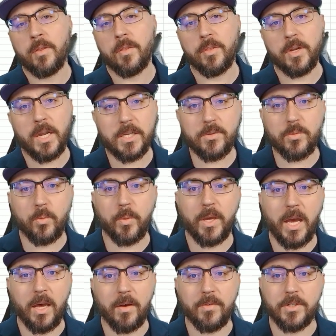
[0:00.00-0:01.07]
The next one we
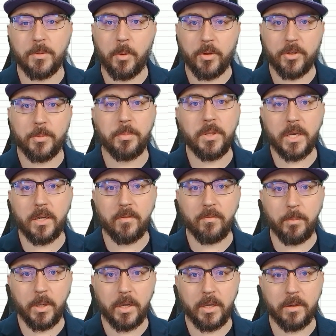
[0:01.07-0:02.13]
have is a multiplicative
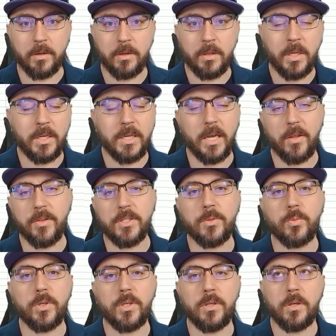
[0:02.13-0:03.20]
bucket. Now this
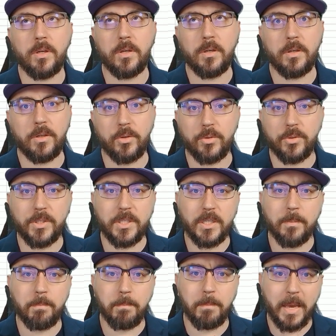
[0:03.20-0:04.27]
one you'll see
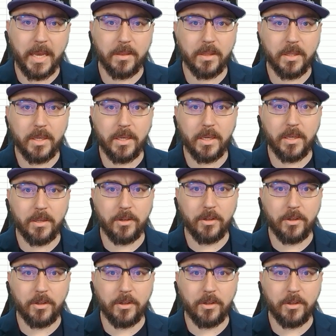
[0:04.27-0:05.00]
mainly in